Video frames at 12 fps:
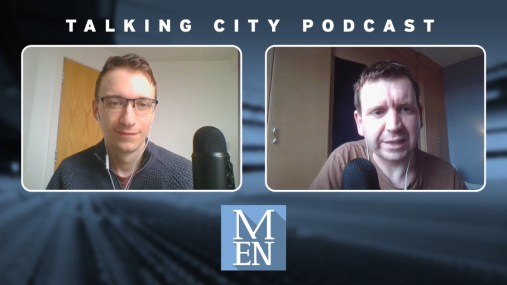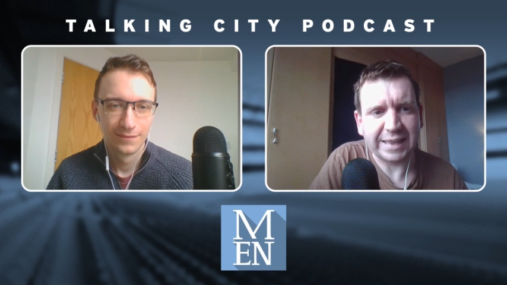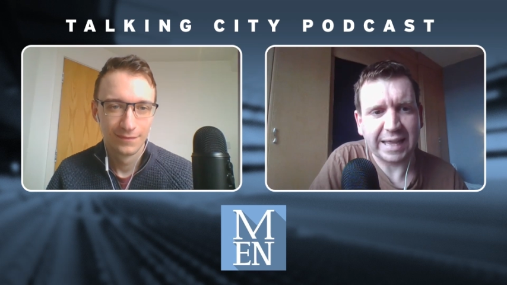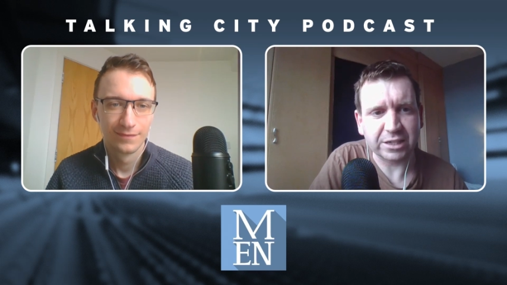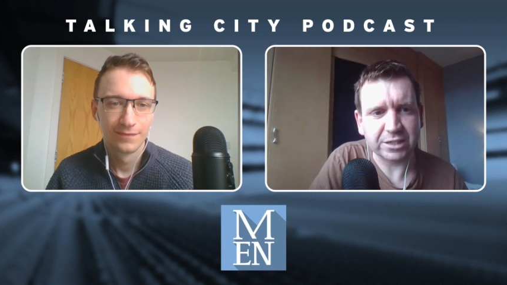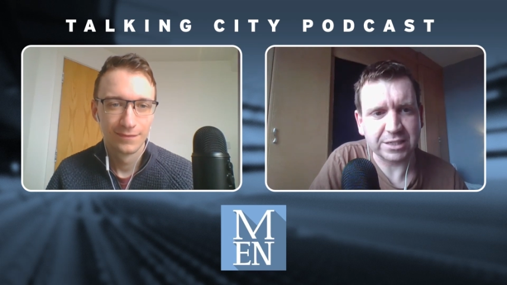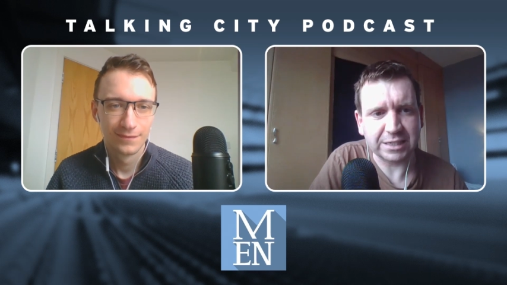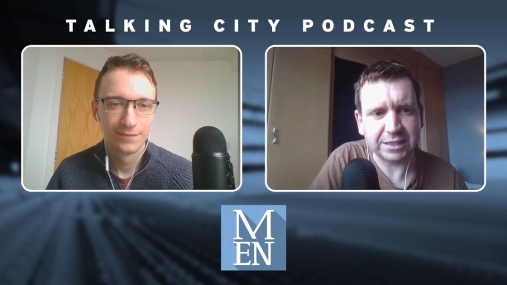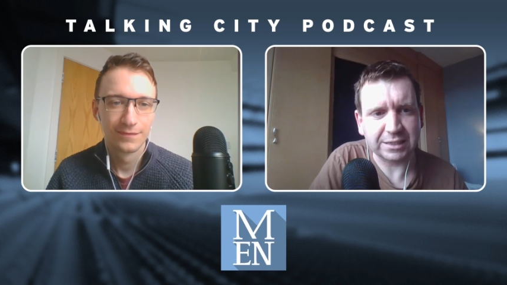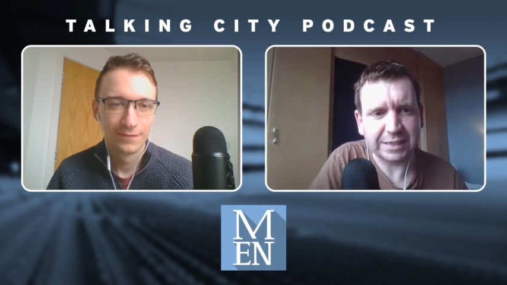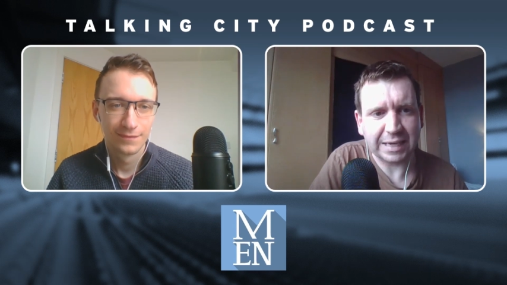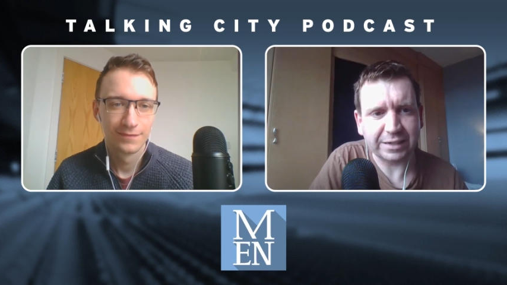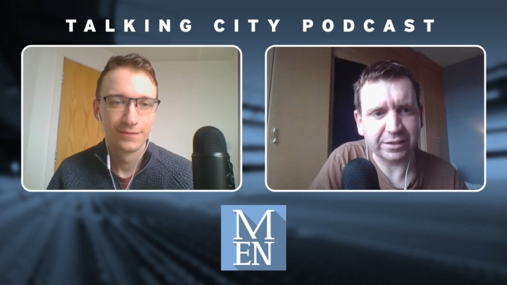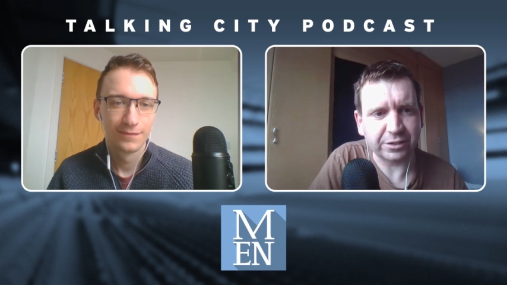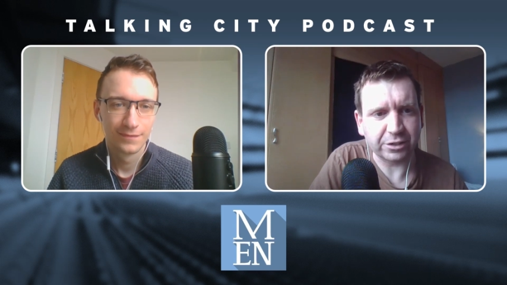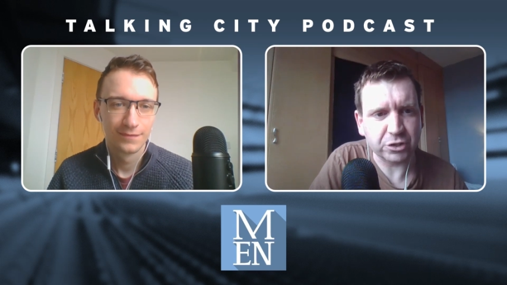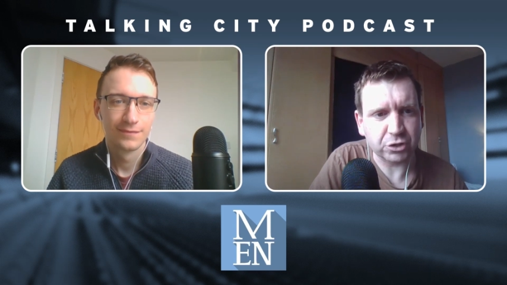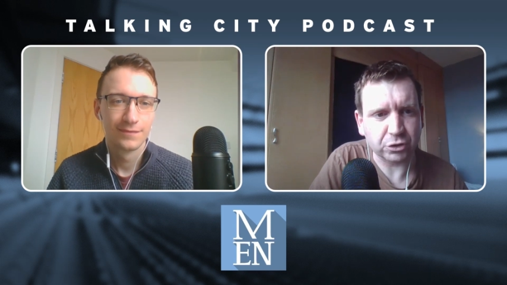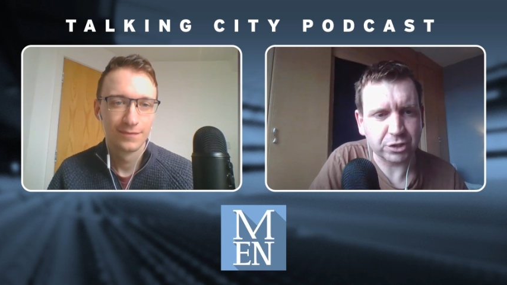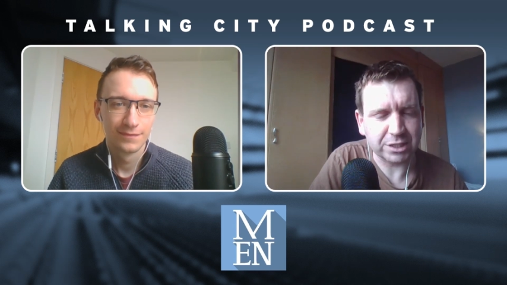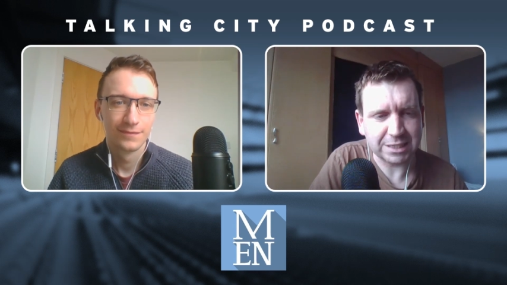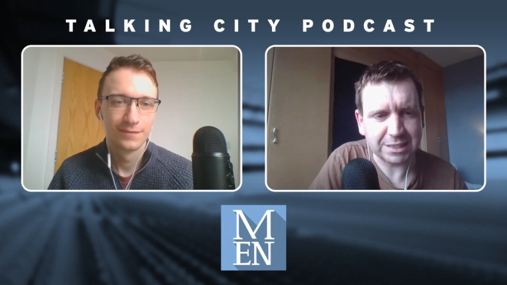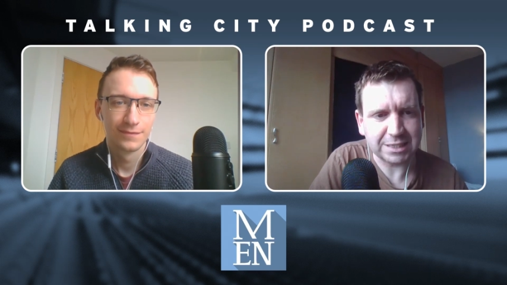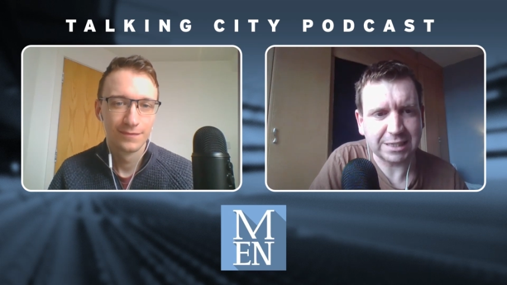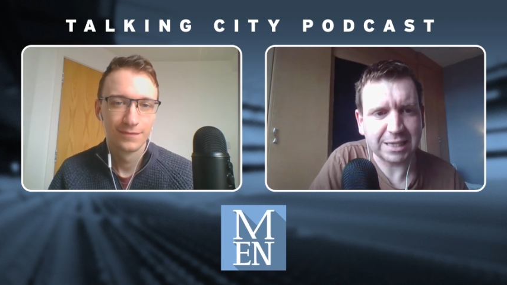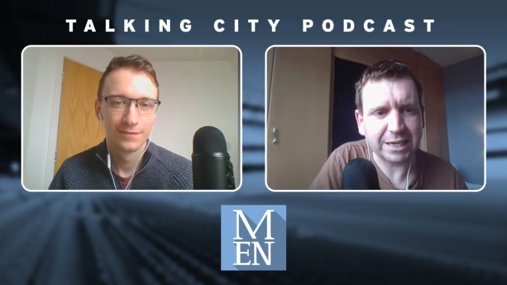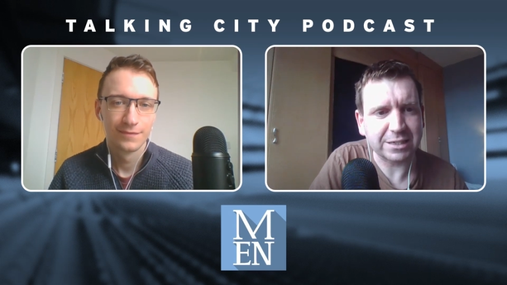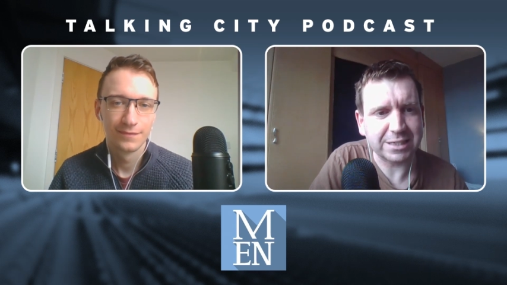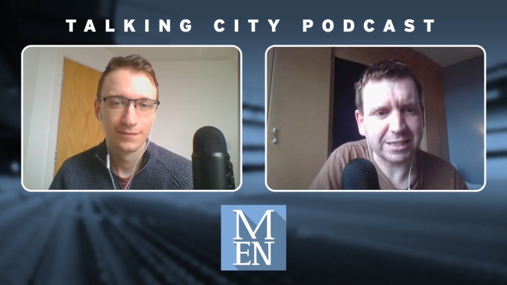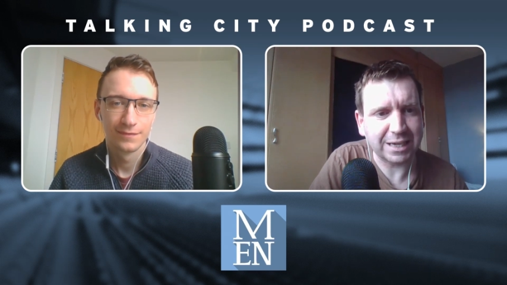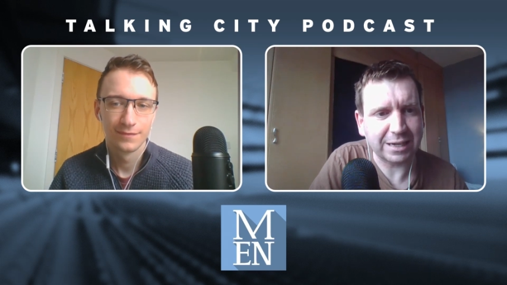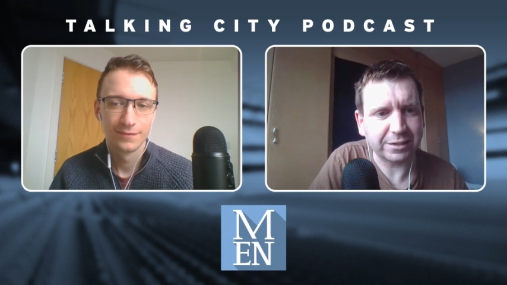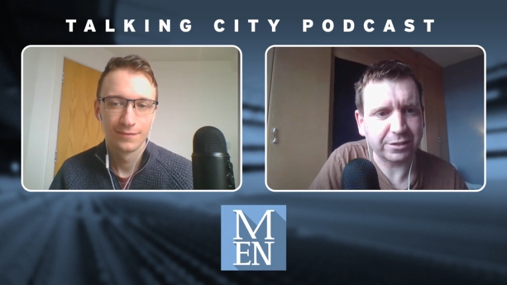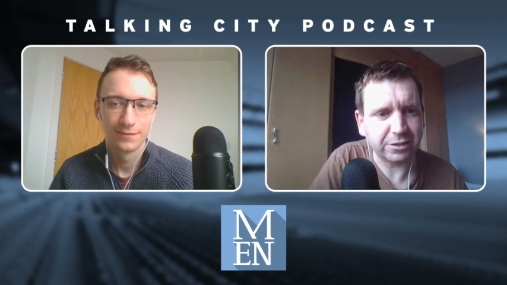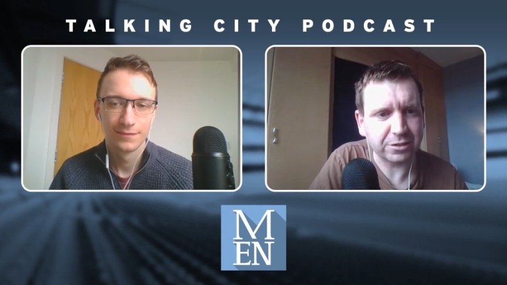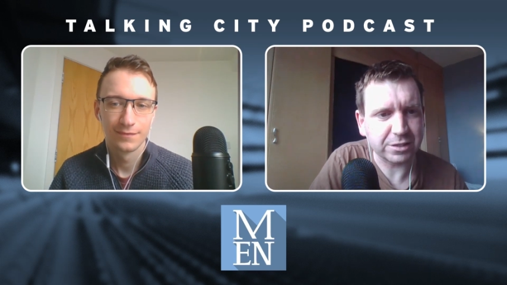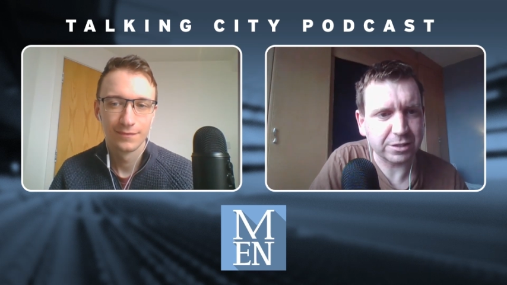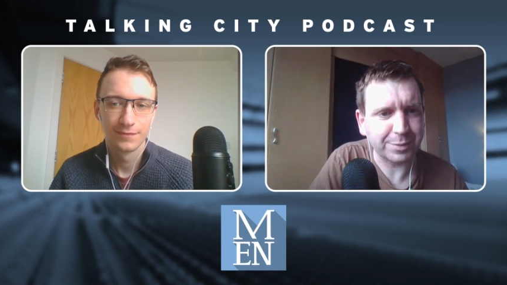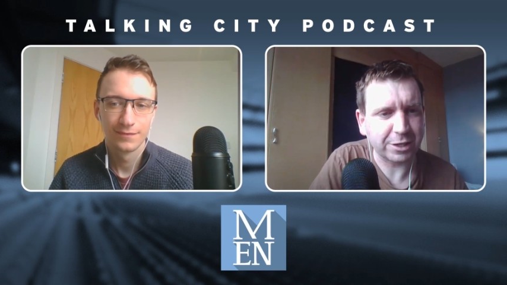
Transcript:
Speaker 1: legacy candidates or City legacy candidates. There's